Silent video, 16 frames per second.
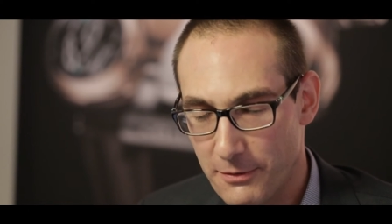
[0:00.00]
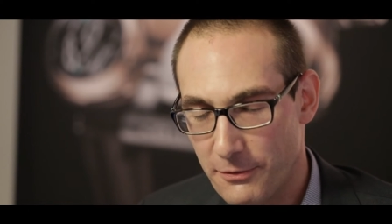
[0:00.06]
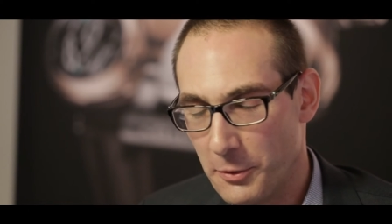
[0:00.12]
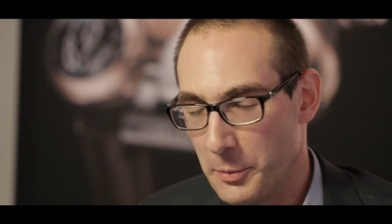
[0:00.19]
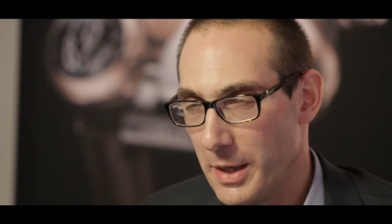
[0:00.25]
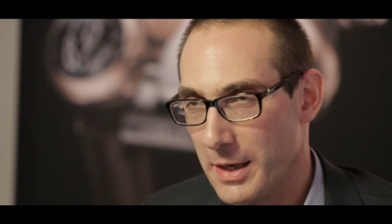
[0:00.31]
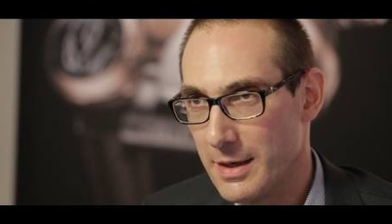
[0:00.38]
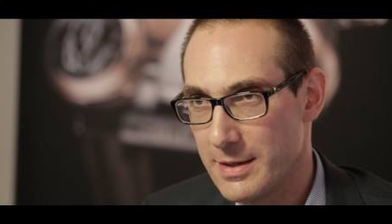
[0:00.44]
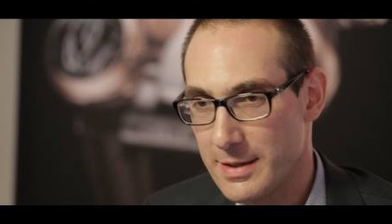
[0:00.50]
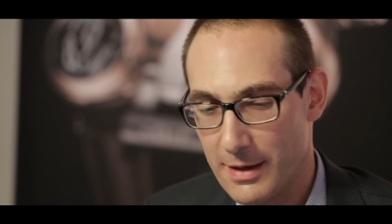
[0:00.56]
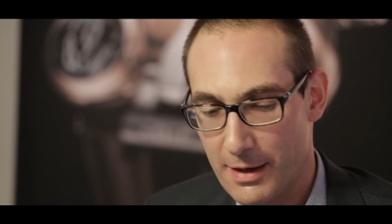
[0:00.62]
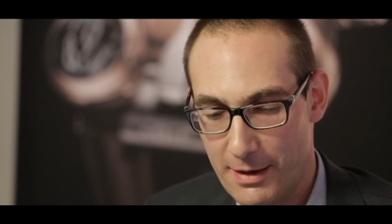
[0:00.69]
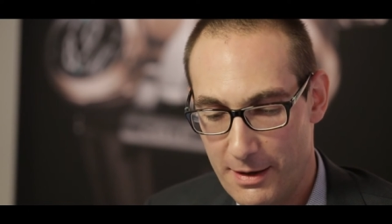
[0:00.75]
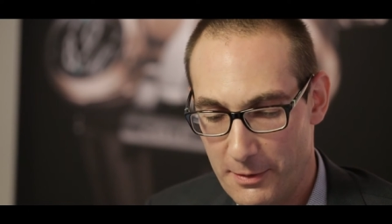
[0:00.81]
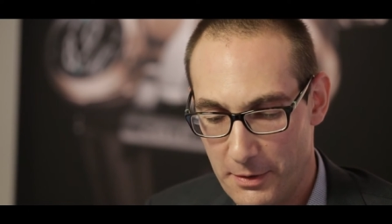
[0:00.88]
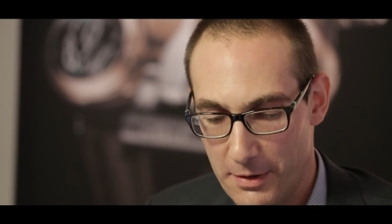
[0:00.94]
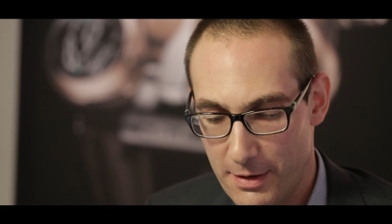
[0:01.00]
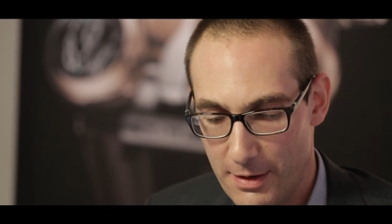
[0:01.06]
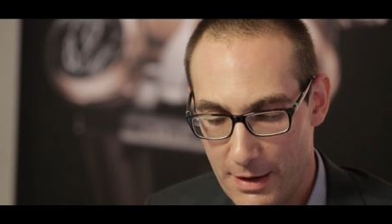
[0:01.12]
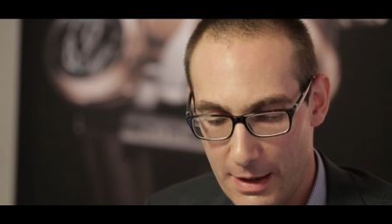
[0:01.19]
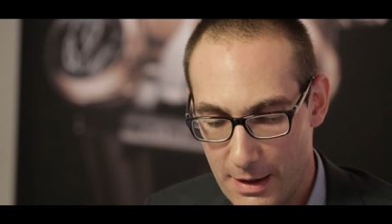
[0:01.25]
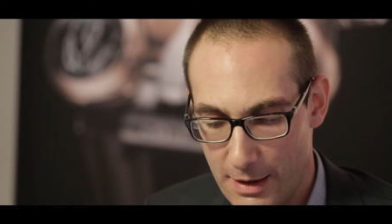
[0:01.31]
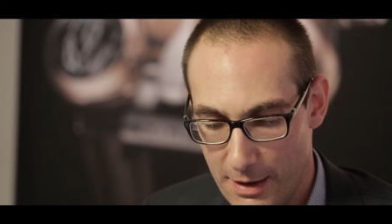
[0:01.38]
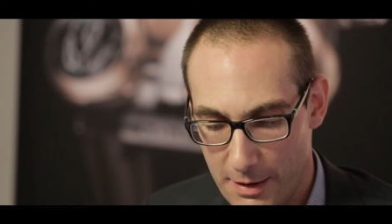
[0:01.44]
for me is
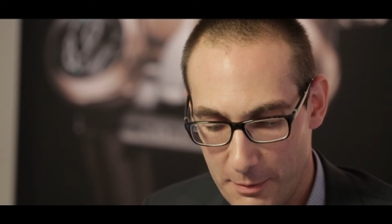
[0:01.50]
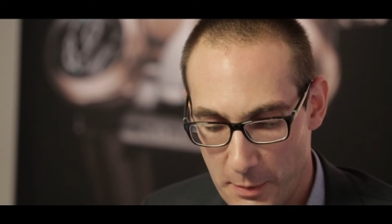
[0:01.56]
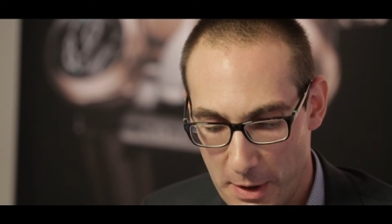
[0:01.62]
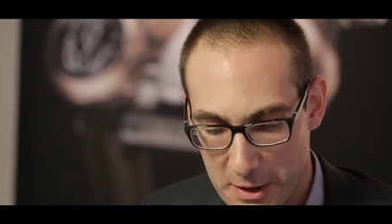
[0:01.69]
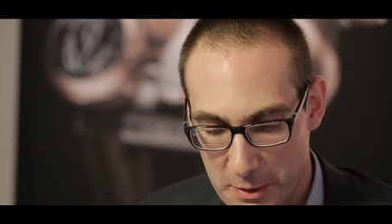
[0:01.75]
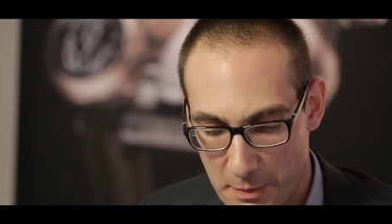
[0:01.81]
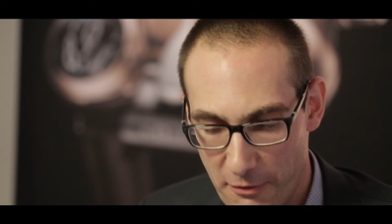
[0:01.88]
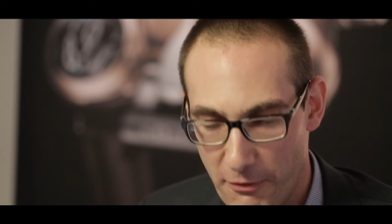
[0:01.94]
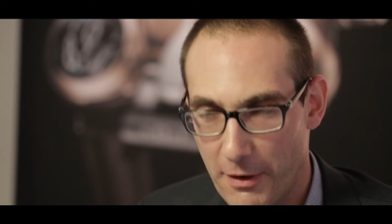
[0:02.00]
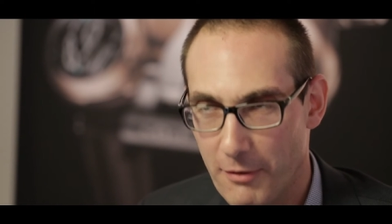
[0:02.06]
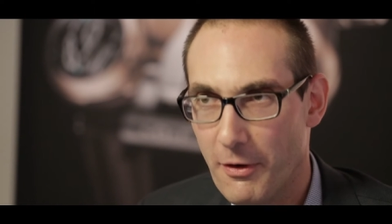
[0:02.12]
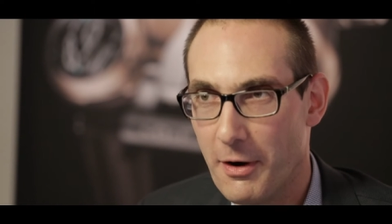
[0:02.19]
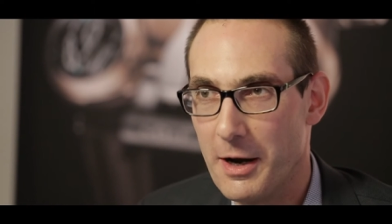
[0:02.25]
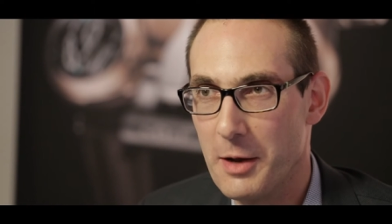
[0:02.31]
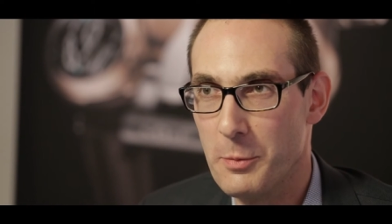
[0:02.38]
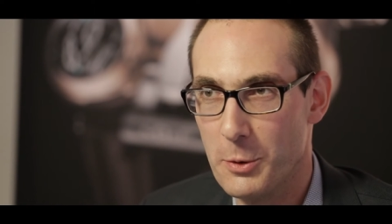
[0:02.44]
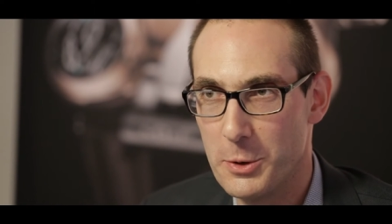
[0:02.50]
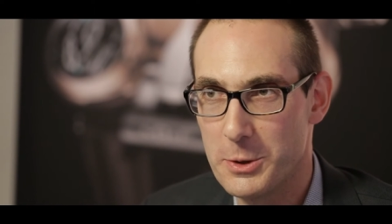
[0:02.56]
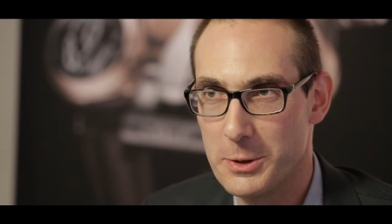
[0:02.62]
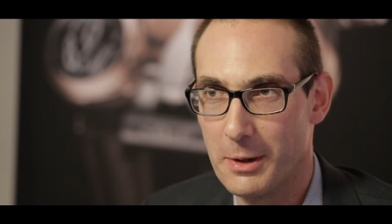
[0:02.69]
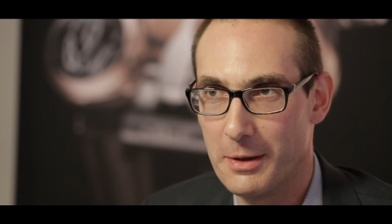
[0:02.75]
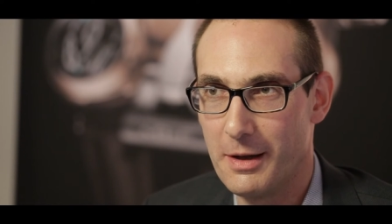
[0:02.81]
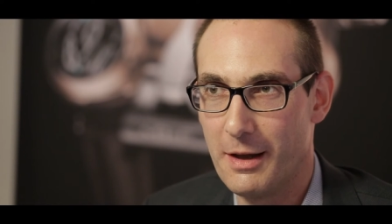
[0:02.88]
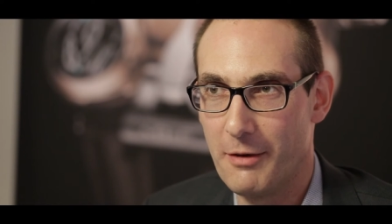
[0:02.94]
it makes me feel very
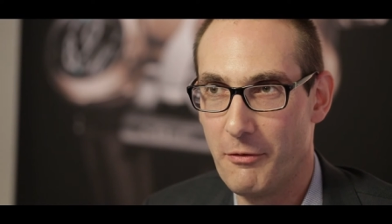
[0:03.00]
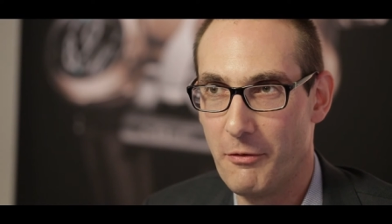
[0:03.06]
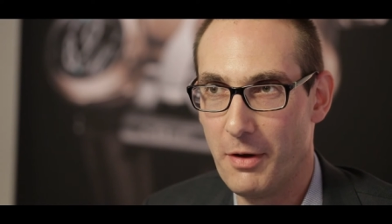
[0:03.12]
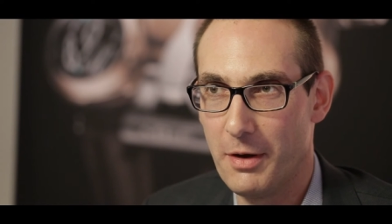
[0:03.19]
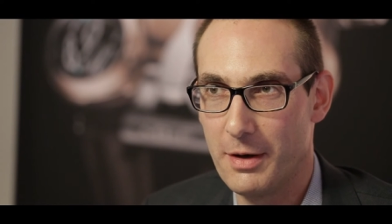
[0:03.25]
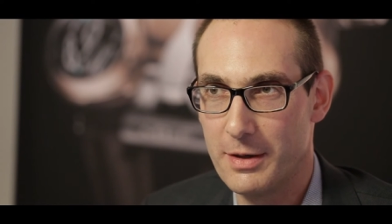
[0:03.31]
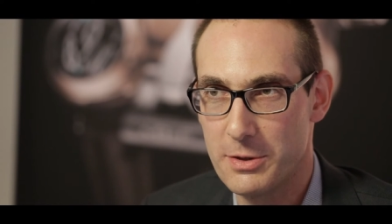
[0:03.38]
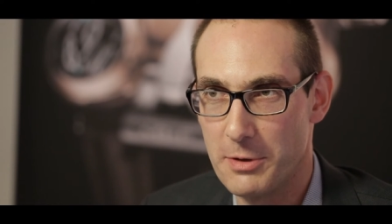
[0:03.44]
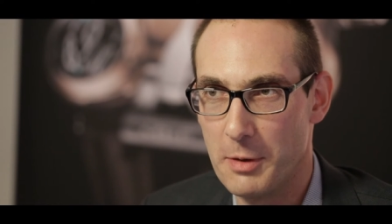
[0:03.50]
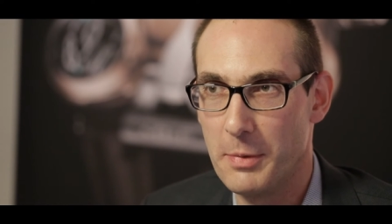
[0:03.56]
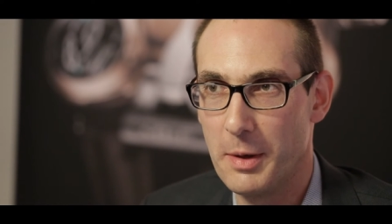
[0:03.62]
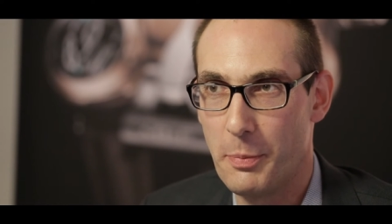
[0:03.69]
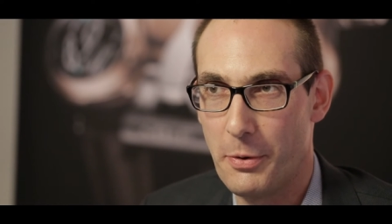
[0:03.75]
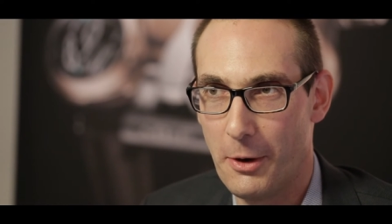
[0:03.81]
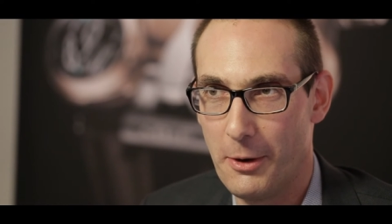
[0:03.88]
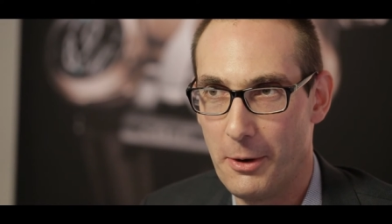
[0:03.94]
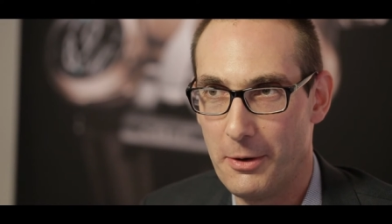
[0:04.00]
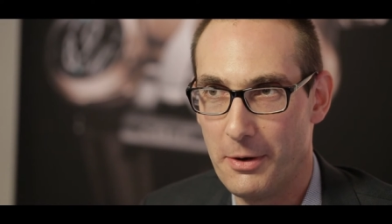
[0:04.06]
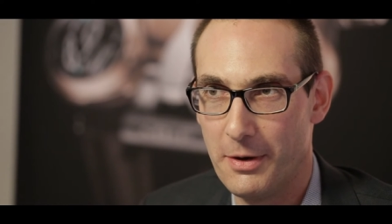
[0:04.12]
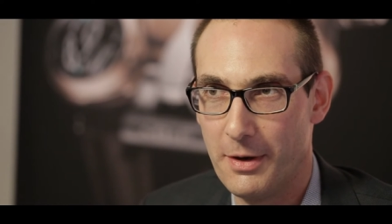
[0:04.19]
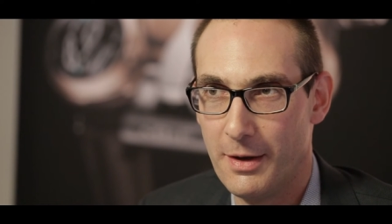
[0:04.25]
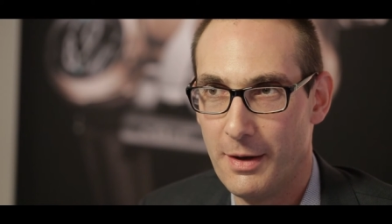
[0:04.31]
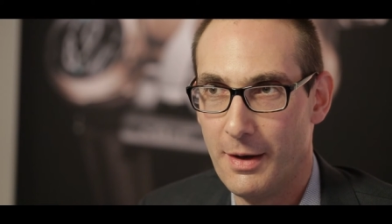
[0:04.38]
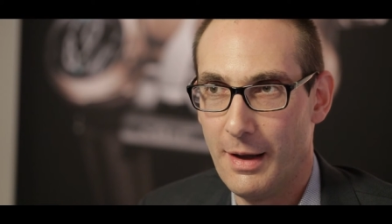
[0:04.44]
emotional and extremely proud,
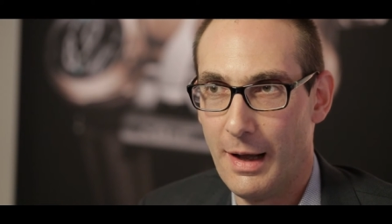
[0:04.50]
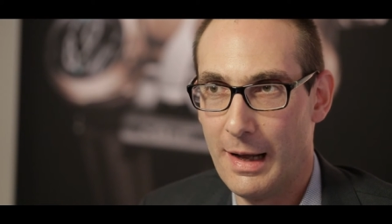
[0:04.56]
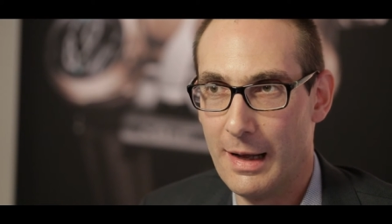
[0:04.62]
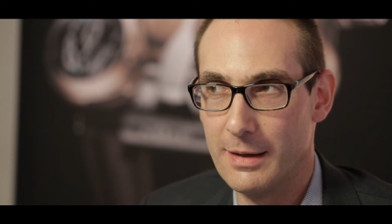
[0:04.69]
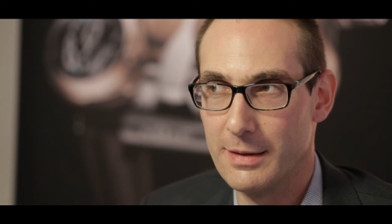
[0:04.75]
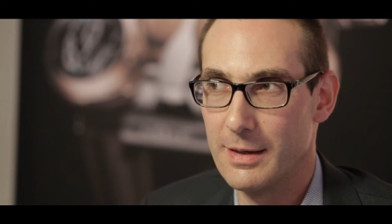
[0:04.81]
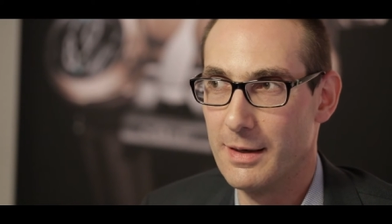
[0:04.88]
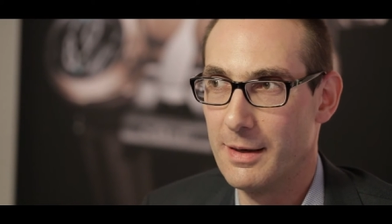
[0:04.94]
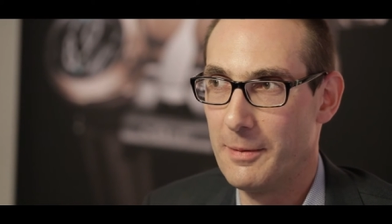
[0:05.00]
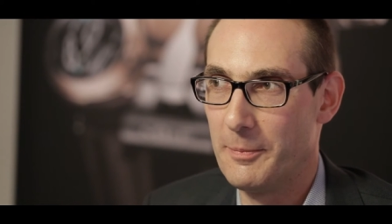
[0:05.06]
and